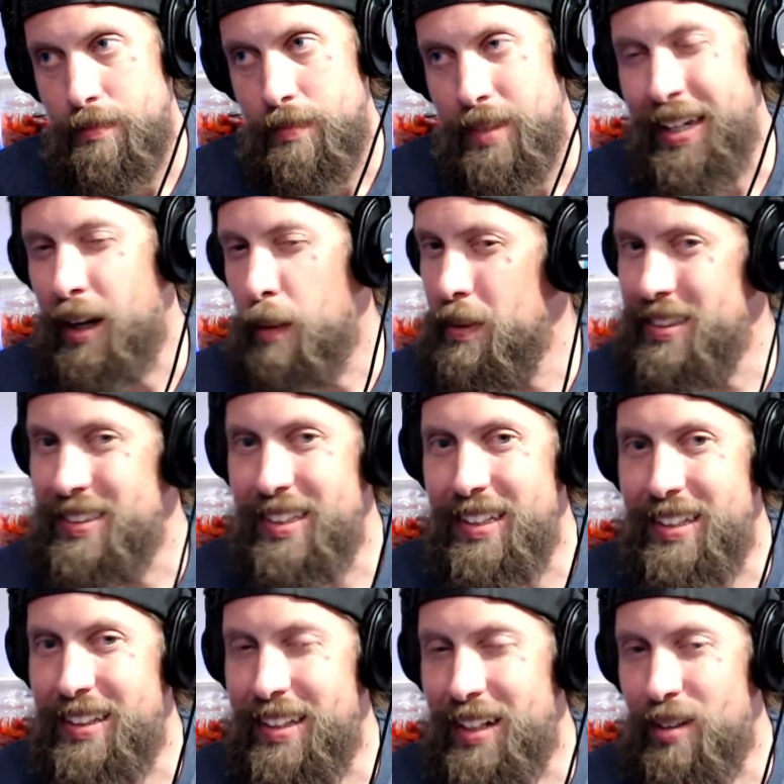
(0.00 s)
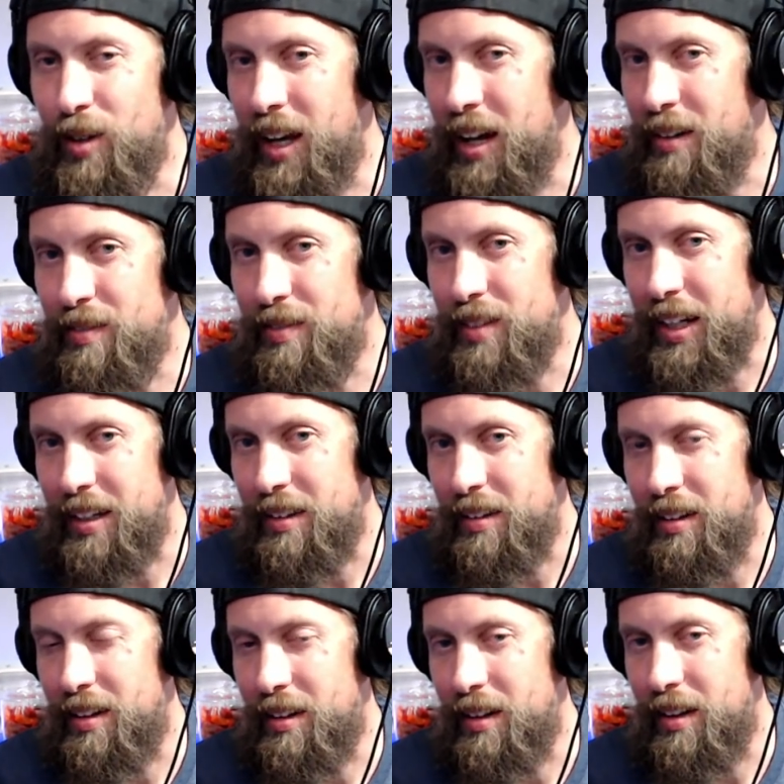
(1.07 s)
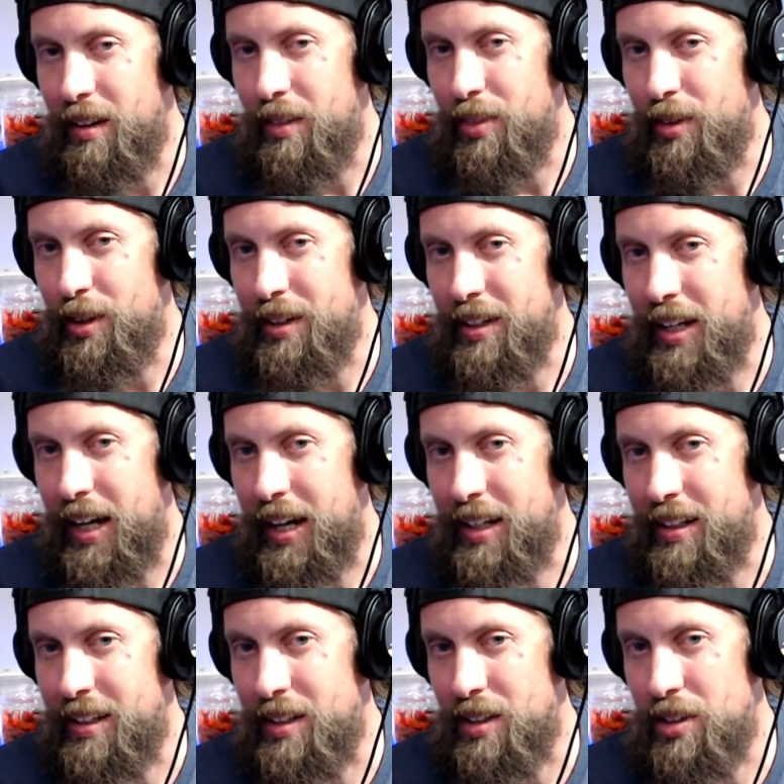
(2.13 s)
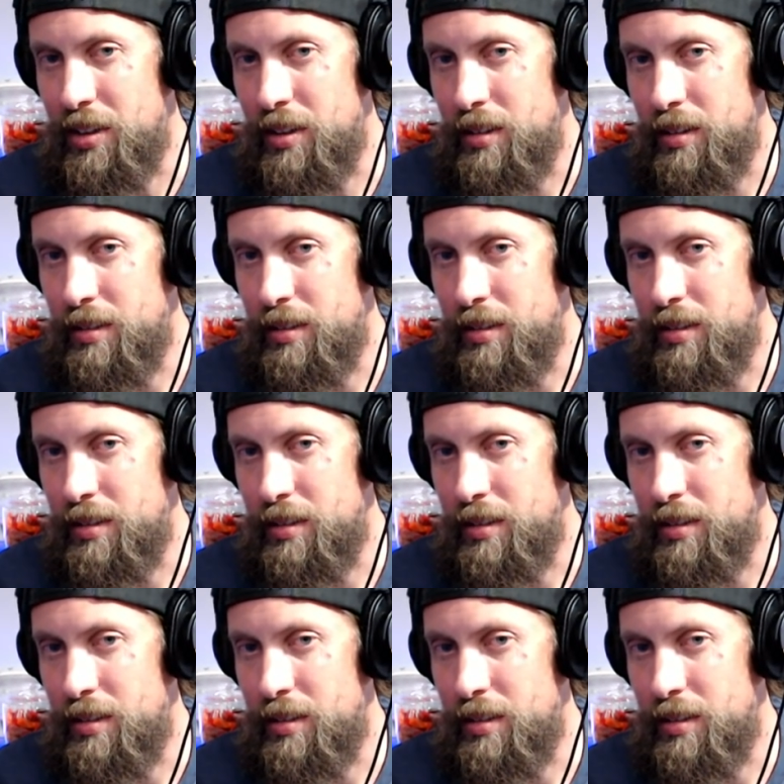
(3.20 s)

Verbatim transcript: Yeah, but see, they don't have like a, a, a 39 inch